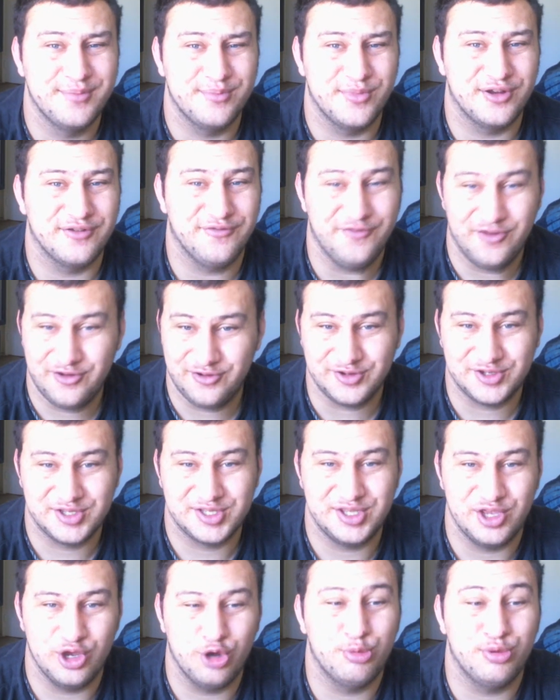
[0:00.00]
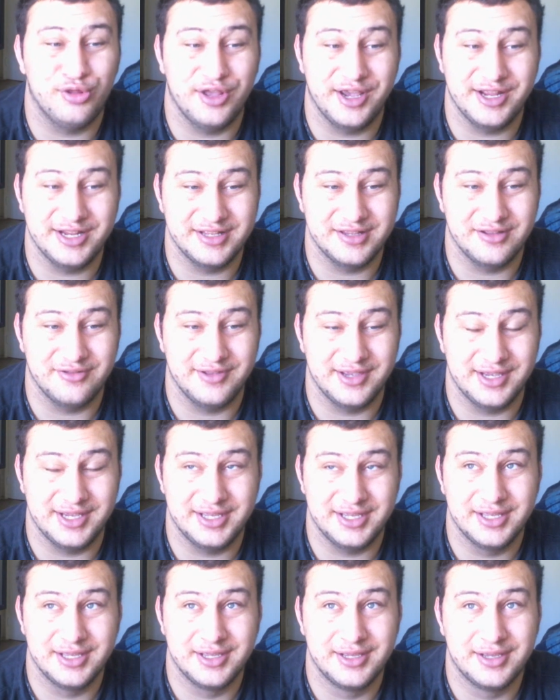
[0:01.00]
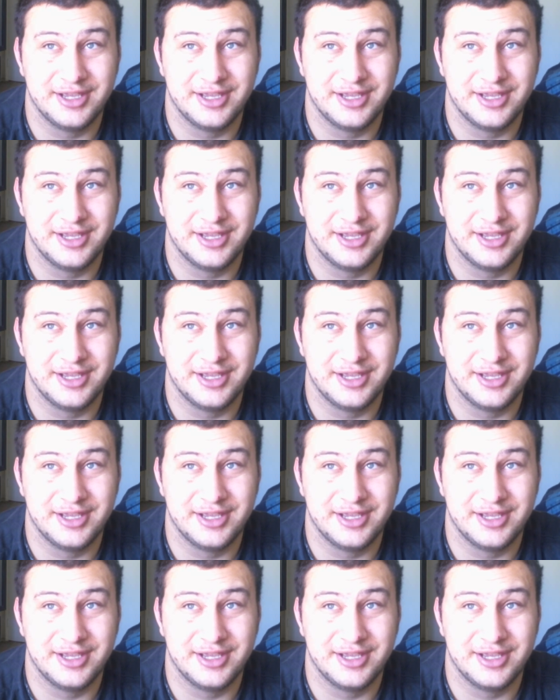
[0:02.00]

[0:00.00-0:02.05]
Motherfucker's still playing in the league.